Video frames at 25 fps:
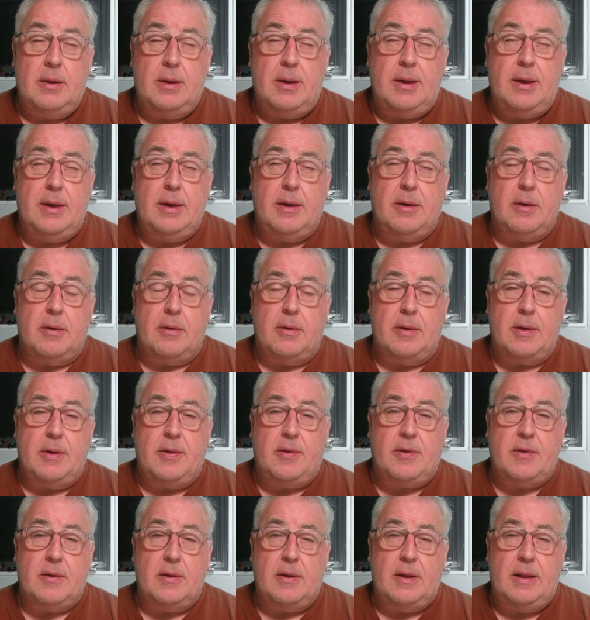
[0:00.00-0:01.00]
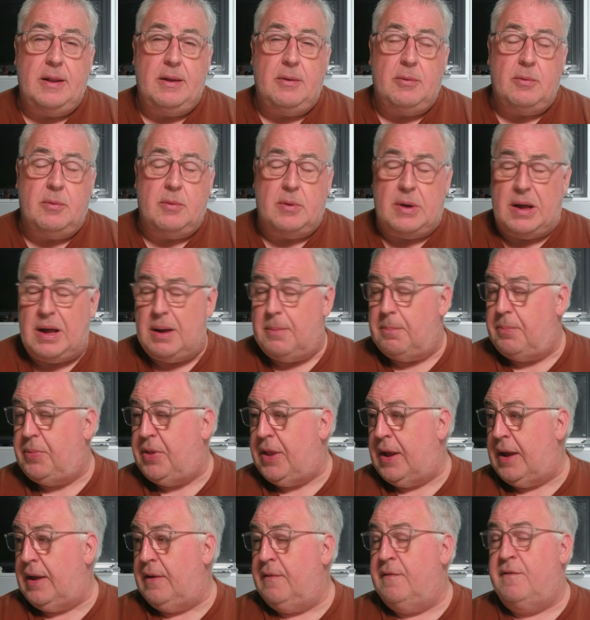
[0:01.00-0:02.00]
Hey guys, a little
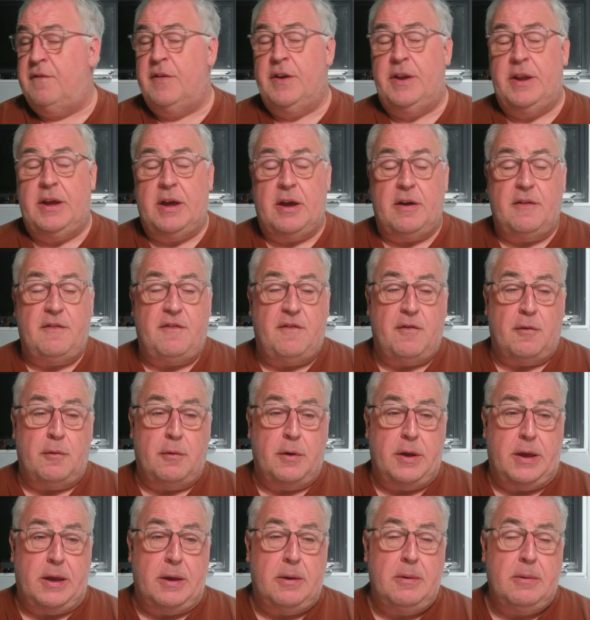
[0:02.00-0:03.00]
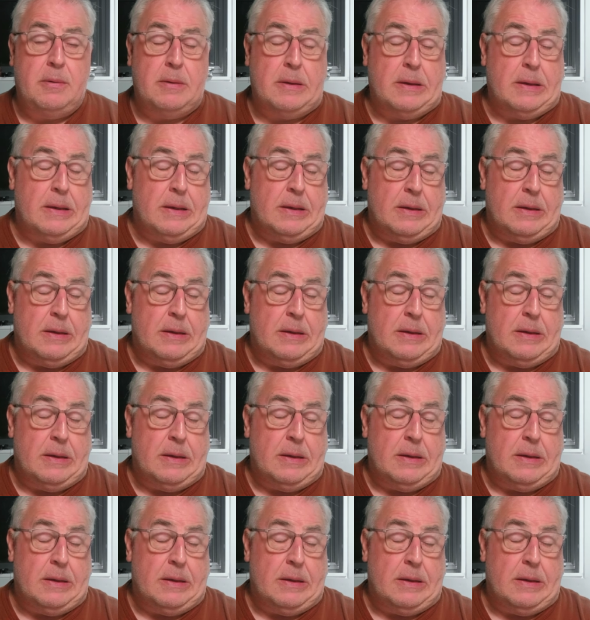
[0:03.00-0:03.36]
update video for you.